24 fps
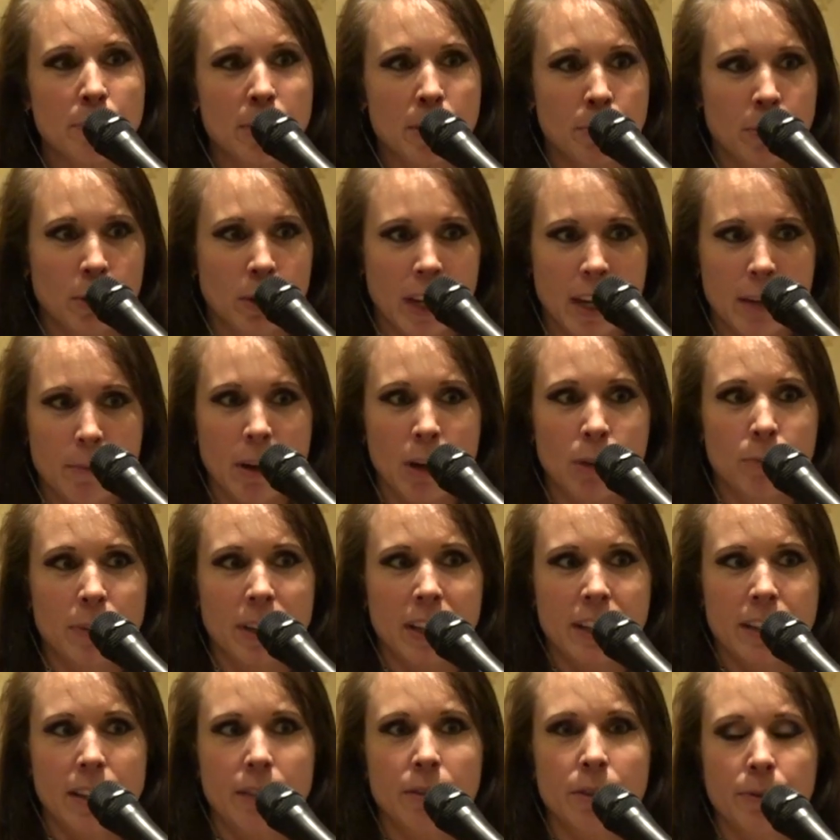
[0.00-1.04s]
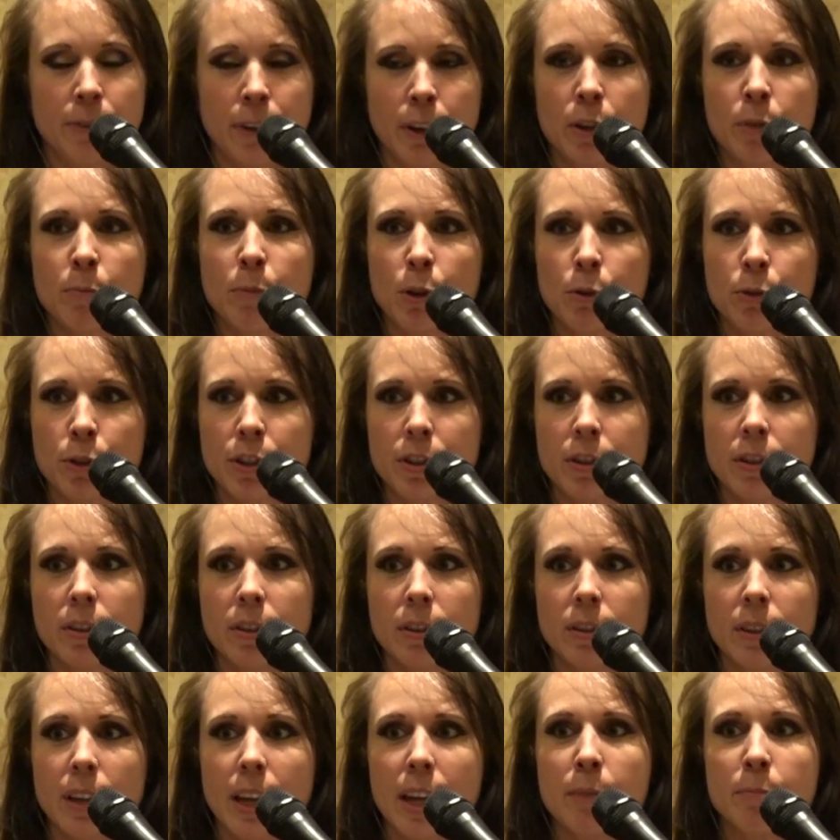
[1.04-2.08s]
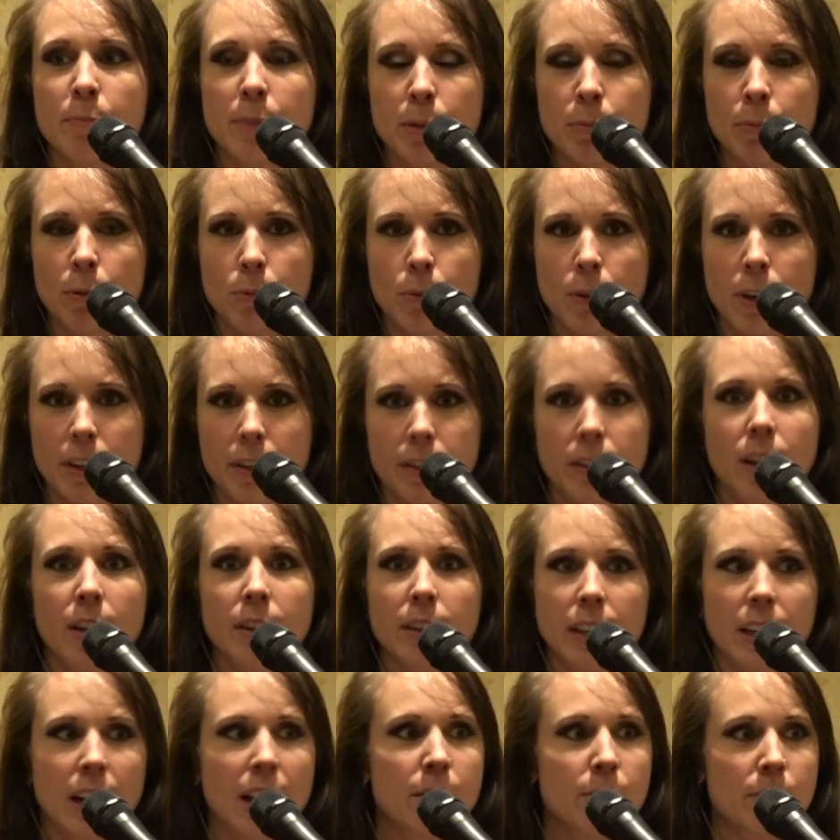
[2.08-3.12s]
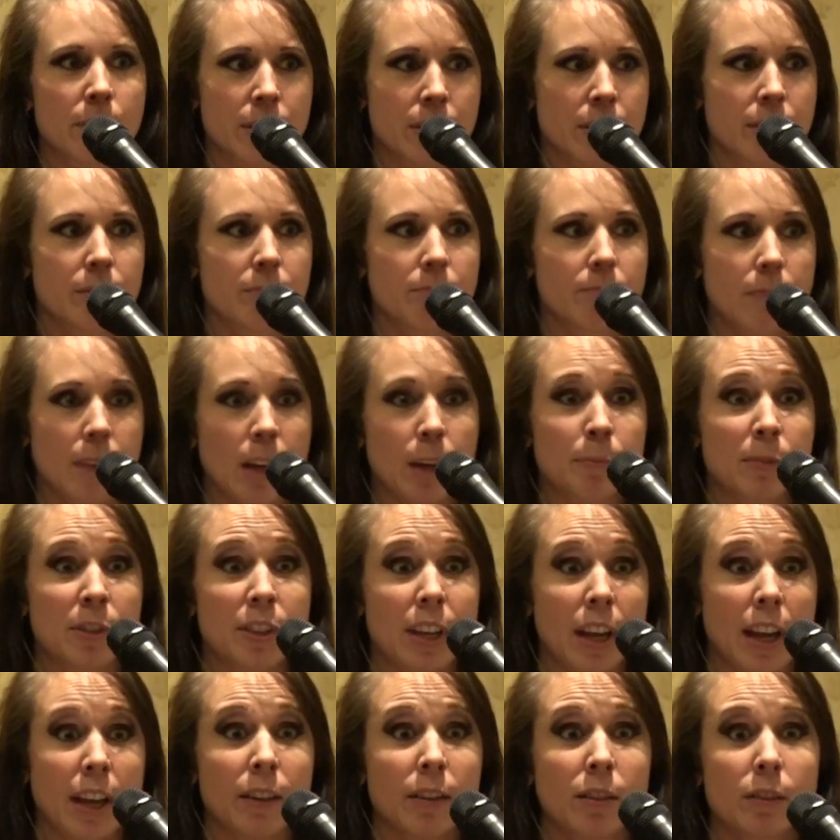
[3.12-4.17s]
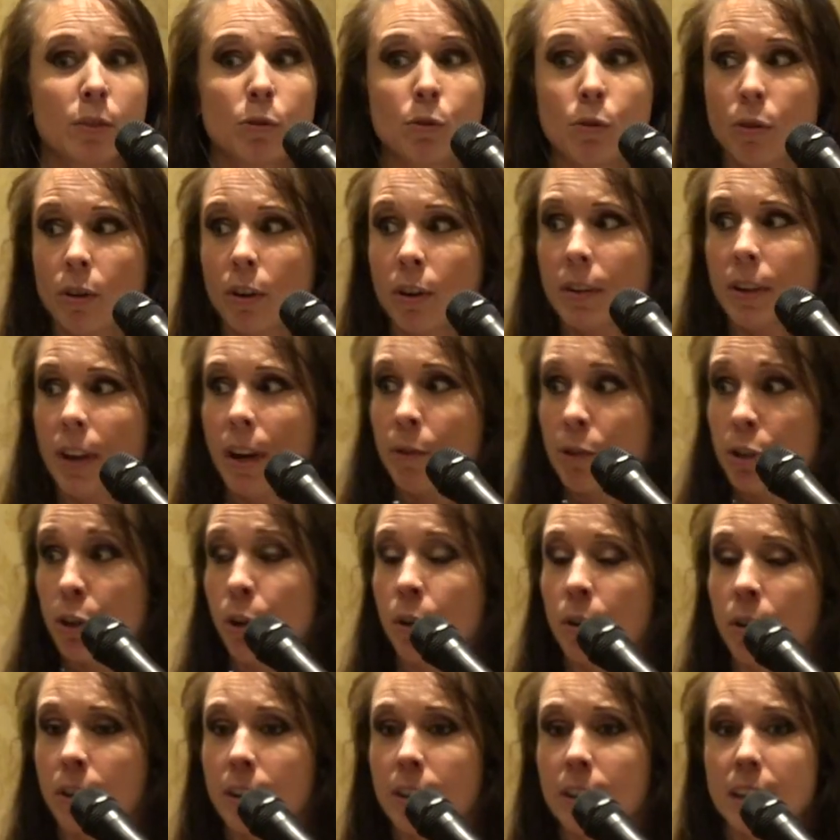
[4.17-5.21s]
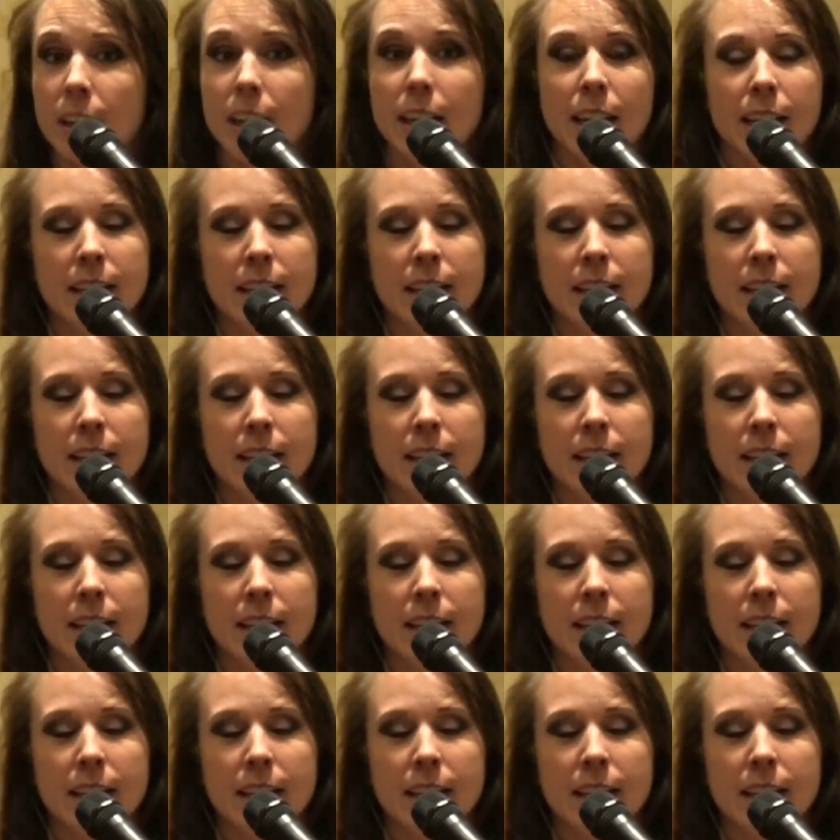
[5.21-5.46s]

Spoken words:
People came out because I was very emotional, and people thought that I was upset or I was hurt.